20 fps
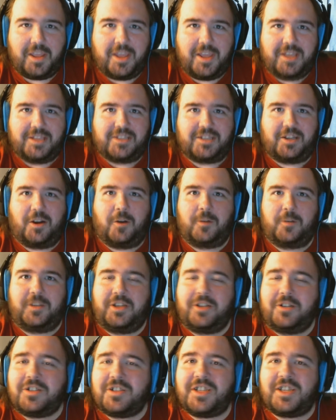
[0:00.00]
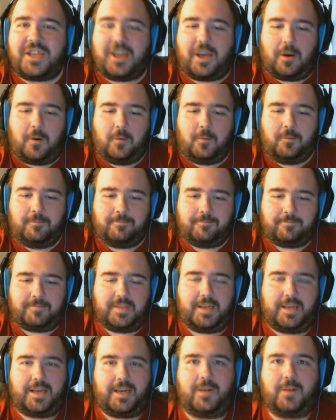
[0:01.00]
so years ago,
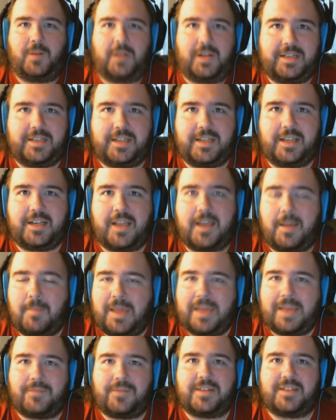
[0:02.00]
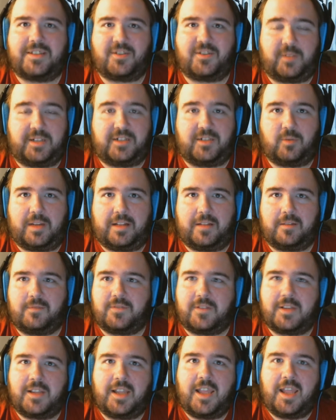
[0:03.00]
uh, when I did uh, Magfest
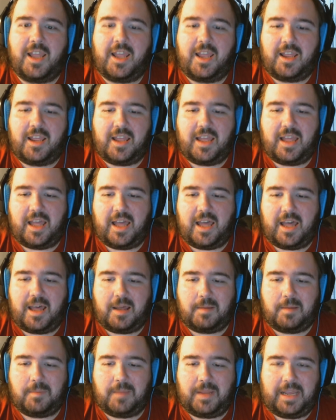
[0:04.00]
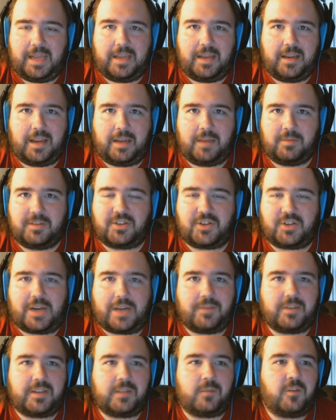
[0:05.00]
2012, um, I, I was
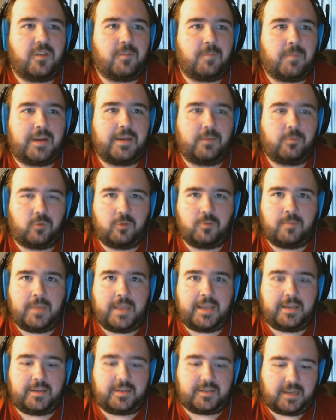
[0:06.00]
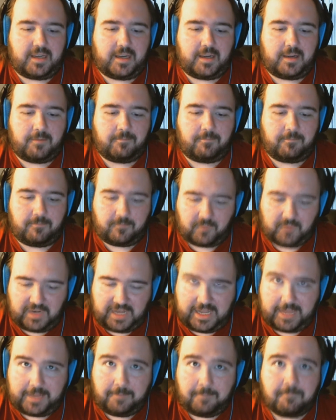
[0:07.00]
traveling with my roommate uh,
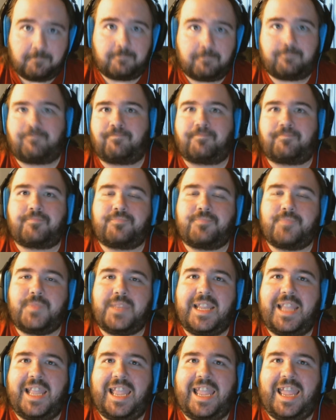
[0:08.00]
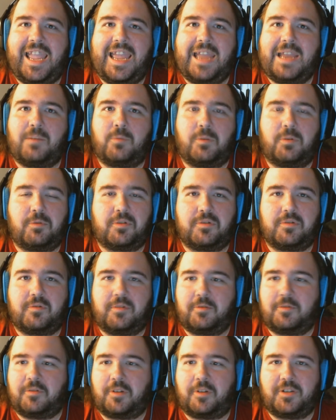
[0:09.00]
Renee, and we were we
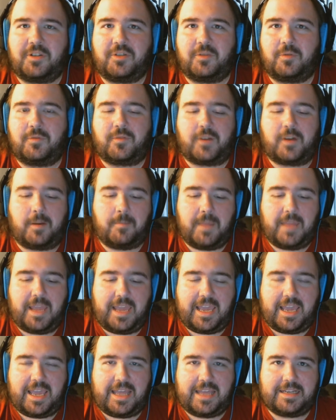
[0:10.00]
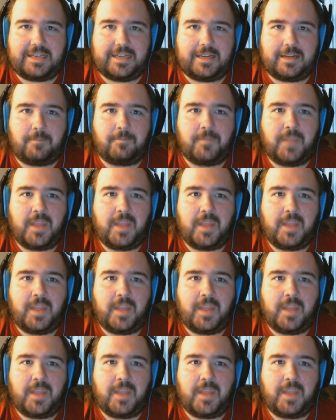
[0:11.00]
were going to and from, and um,